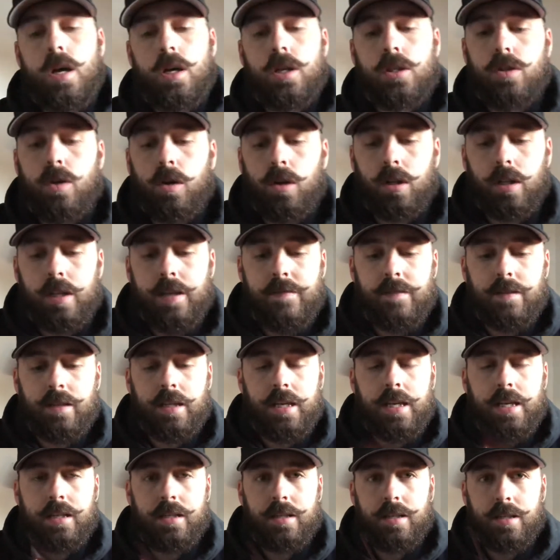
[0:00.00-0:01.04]
So I'll leave a
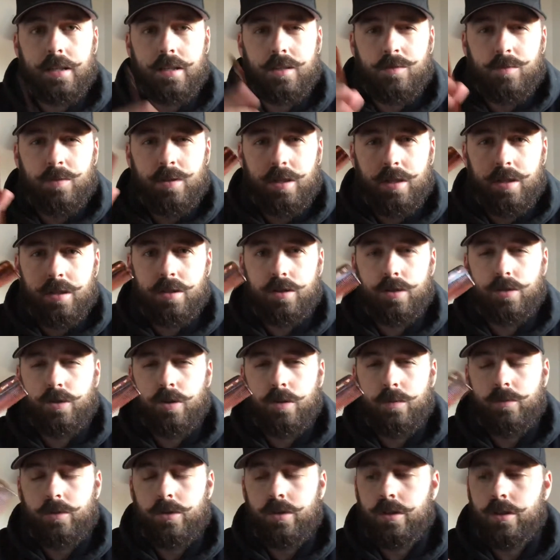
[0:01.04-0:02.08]
link to this one in the
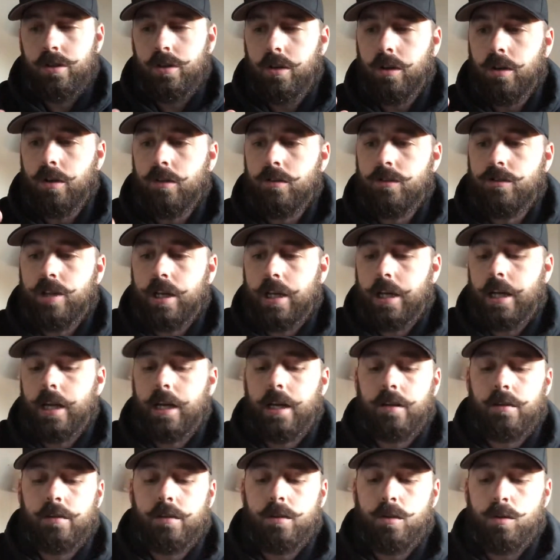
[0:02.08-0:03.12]
description. You can go check it
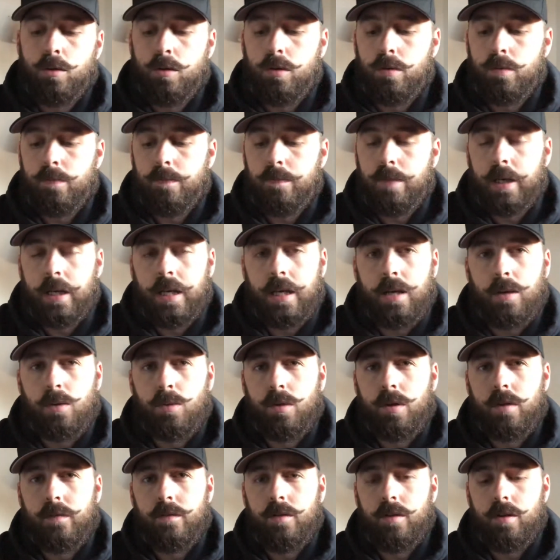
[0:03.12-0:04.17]
out or pick out
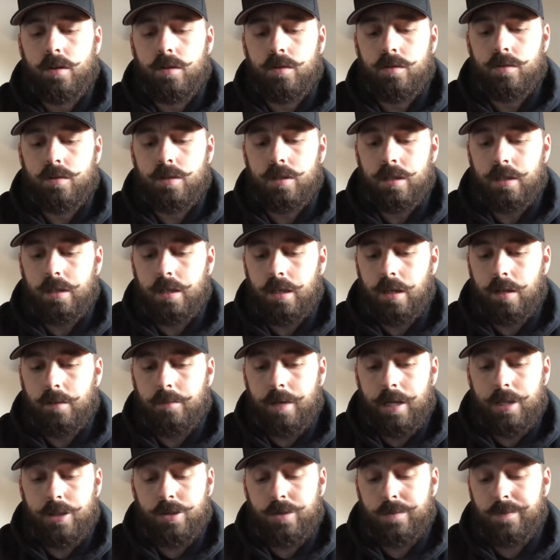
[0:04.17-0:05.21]
one of your others.
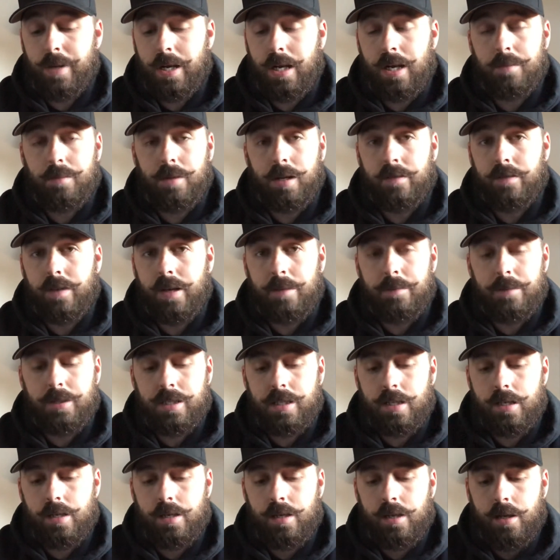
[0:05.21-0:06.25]
I just buy them off
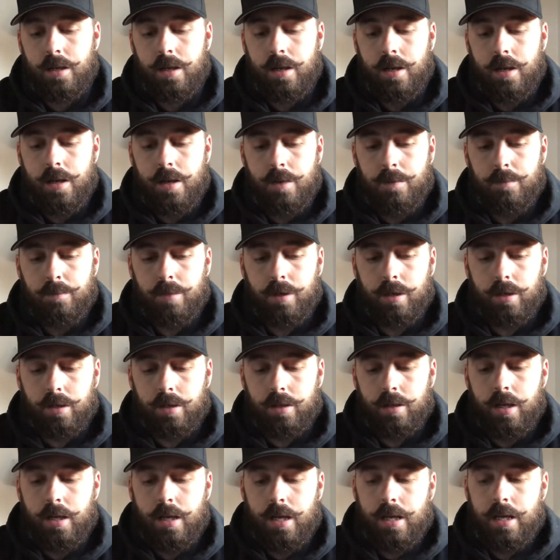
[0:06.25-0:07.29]
Amazon,
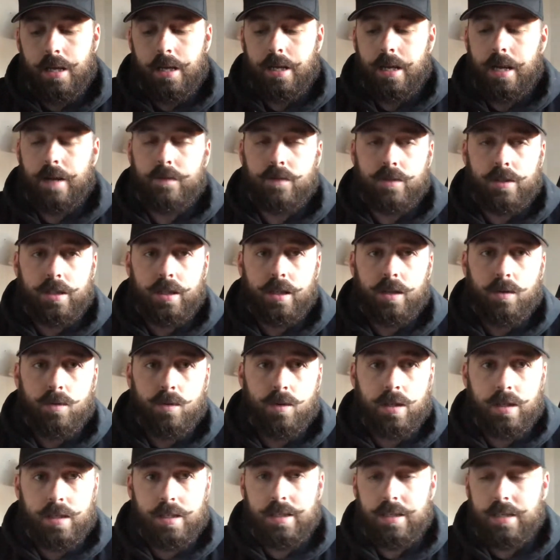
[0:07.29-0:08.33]
but every single
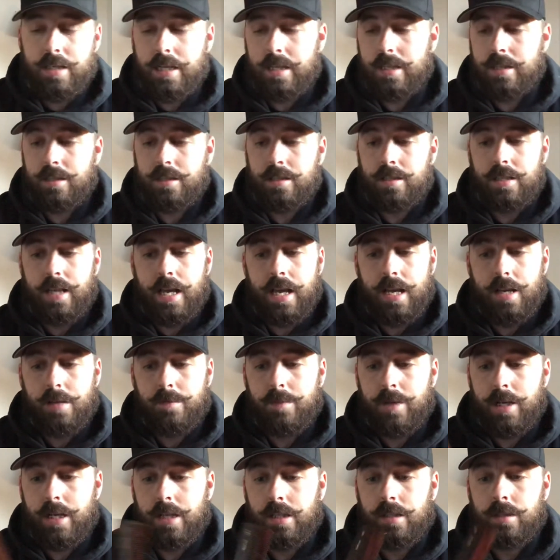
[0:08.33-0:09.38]
one of these guys is
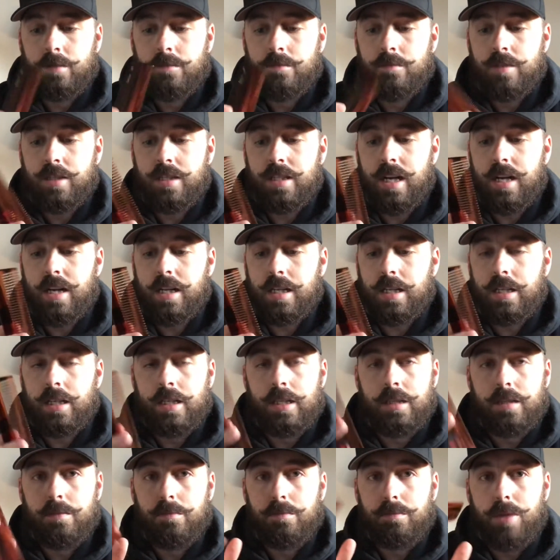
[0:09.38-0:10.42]
handmade, saw
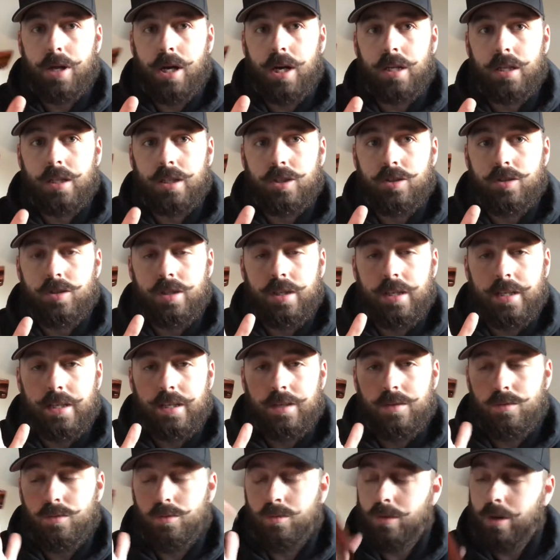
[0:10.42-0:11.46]
cut, polished,
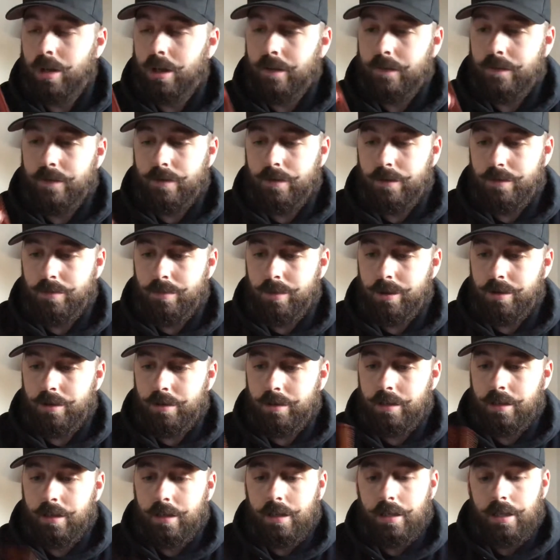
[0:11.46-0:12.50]
and ready for your beard.